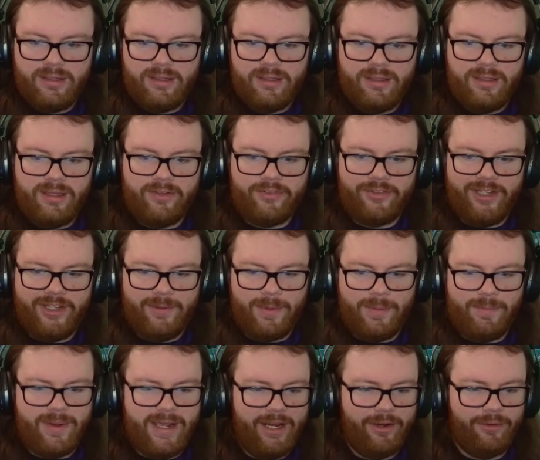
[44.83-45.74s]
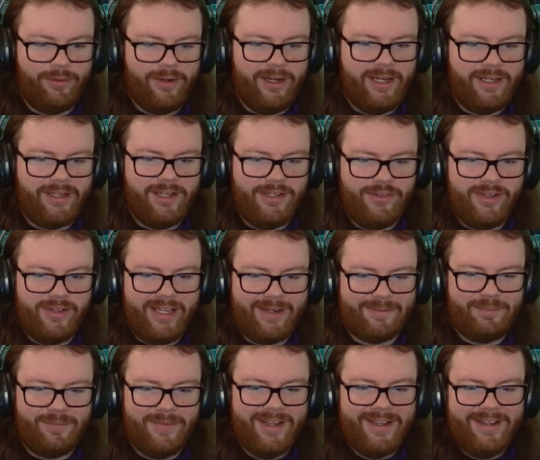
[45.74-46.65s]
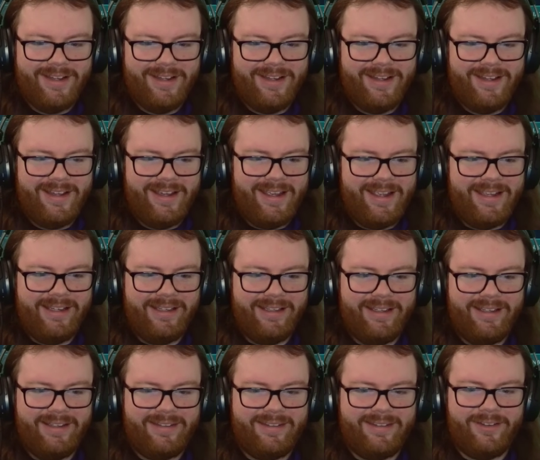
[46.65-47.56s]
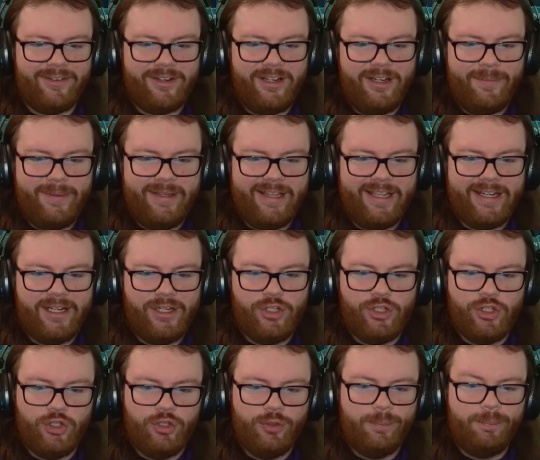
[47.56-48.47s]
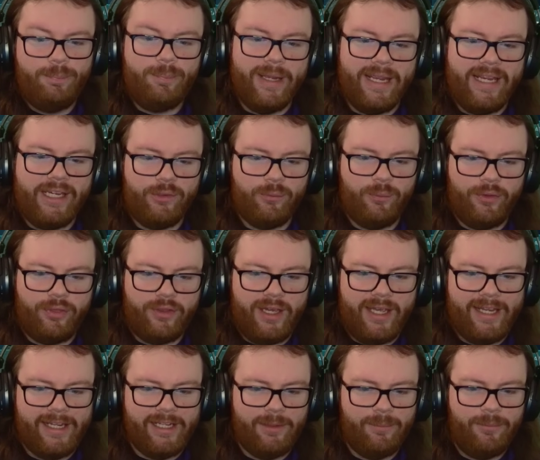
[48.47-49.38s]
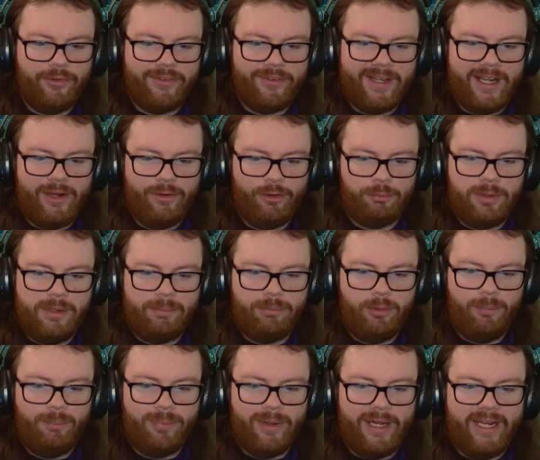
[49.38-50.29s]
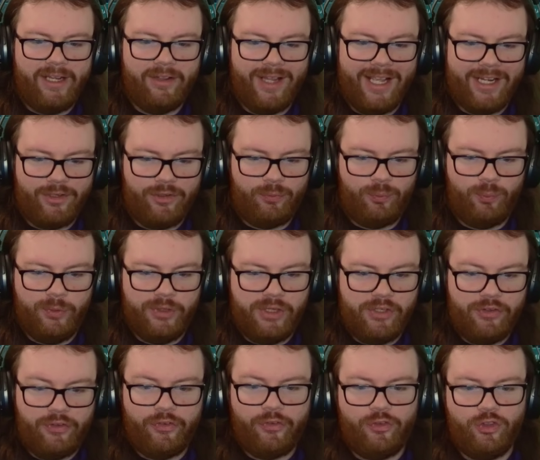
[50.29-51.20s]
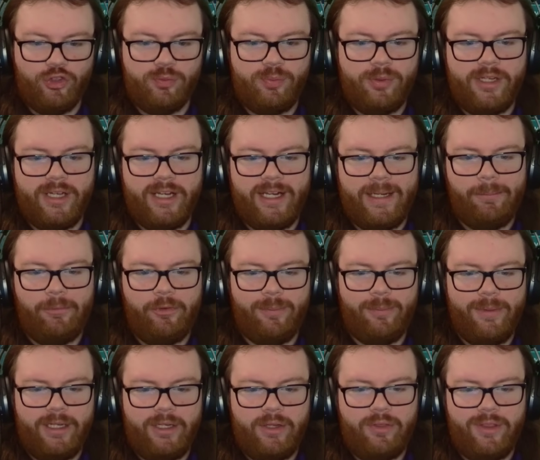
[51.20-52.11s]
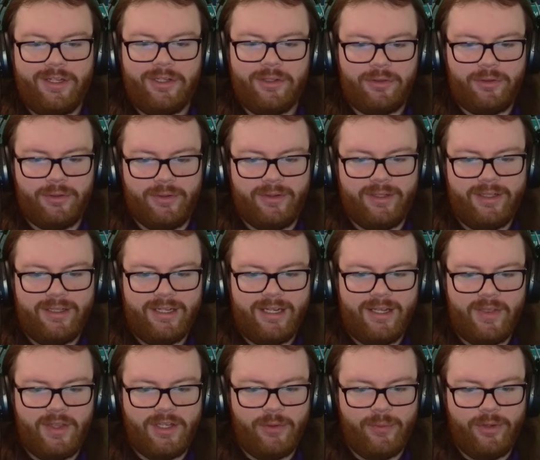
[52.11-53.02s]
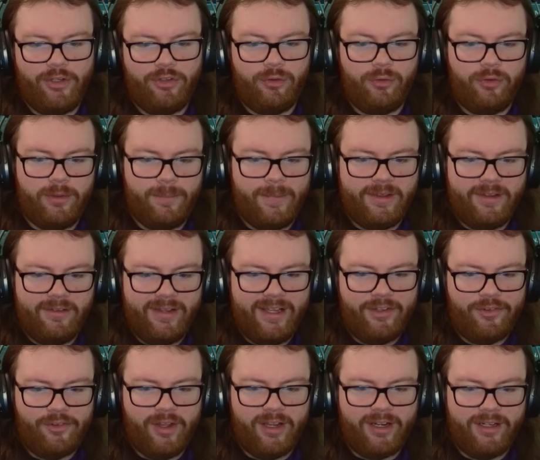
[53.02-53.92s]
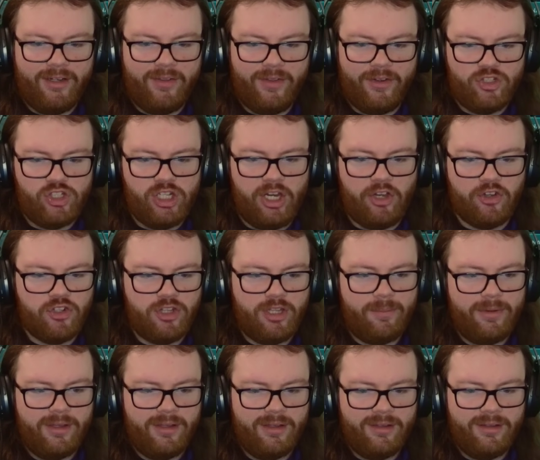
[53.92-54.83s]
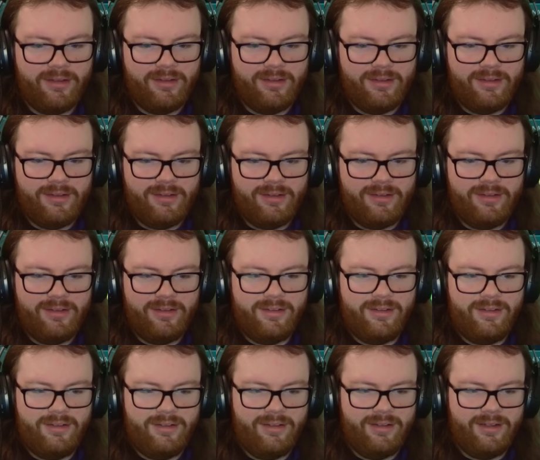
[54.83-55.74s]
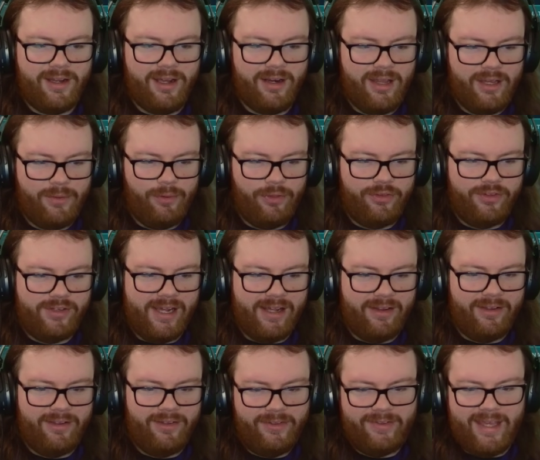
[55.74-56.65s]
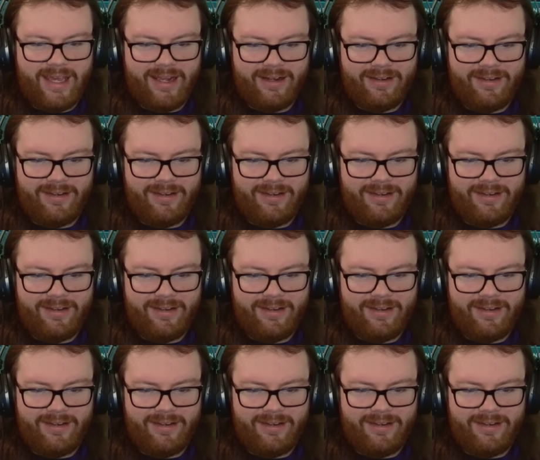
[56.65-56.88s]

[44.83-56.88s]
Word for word: That's gotta be bait, right? Can you like... Is there gonna be like a new bait with items now where people buy like really stupid items to make you think you're throwing and then you undo them at the last second and then change them? Kind of like with talents. That